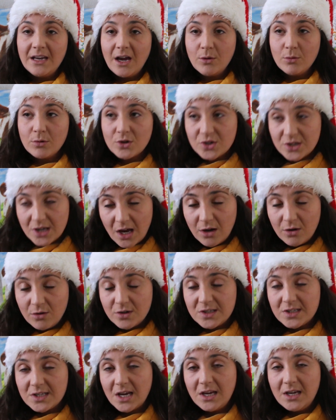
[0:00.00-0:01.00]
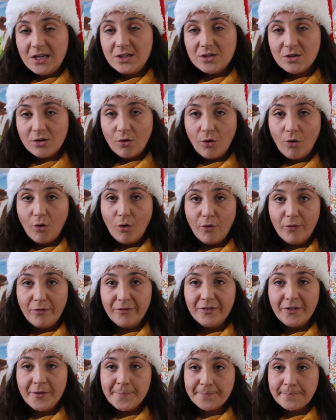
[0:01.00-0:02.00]
hours outside
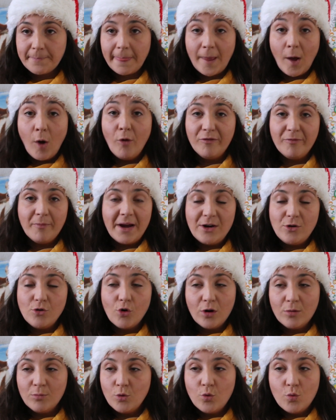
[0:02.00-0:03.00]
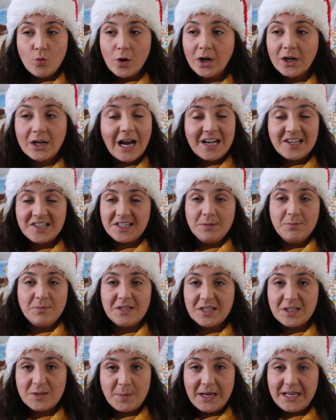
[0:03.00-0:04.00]
of my normal work, I seem
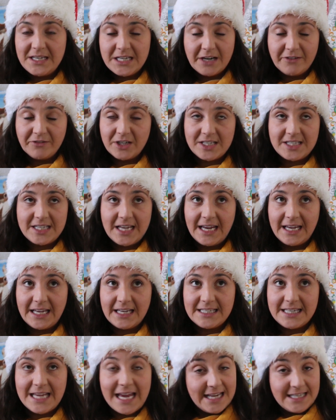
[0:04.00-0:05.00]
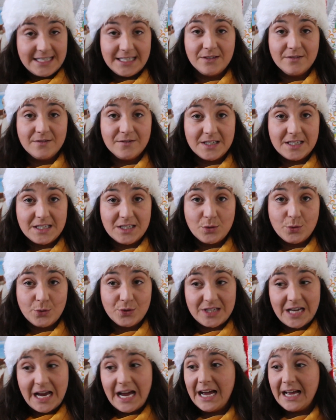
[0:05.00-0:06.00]
to spend every second editing
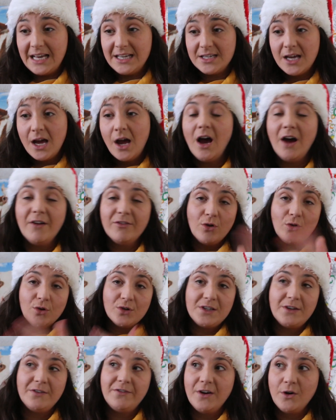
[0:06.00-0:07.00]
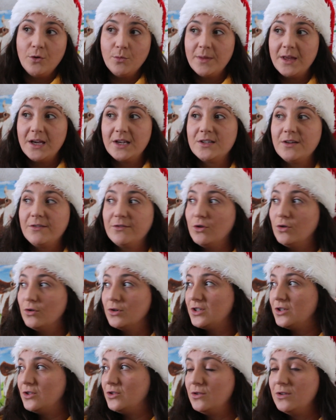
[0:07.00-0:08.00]
videos, and I've got to film this, I've
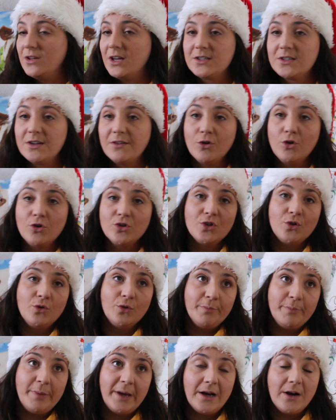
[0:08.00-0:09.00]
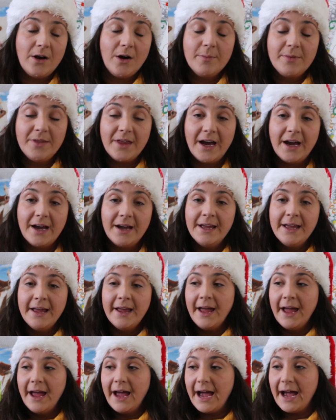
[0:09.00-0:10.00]
got to do this, I've got to go and pick up that,
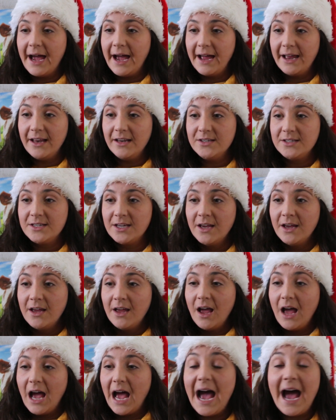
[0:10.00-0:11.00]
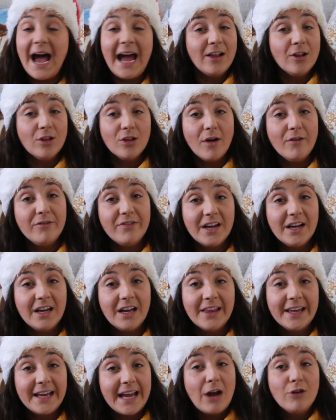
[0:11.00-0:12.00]
and I love it.
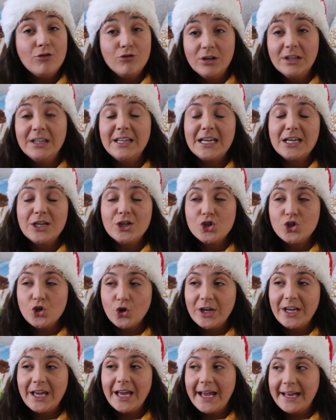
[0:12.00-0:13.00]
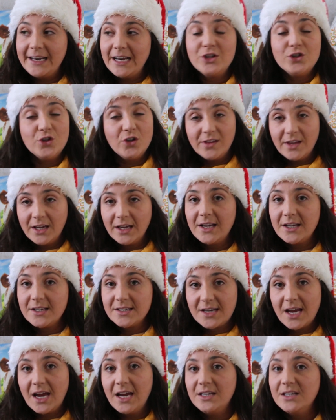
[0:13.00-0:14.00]
Like, I really enjoy it, and I do think
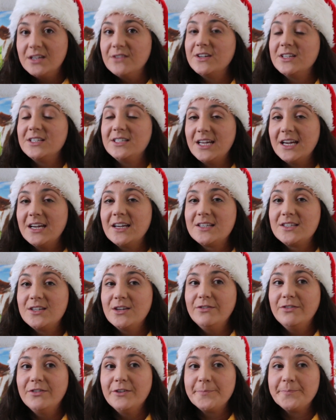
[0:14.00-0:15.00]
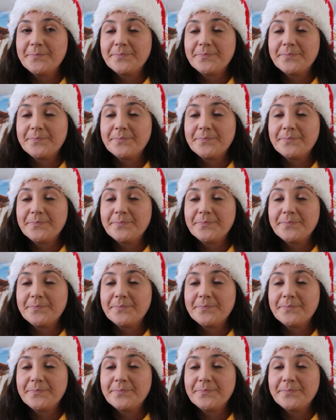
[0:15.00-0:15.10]
it's kind of addictive,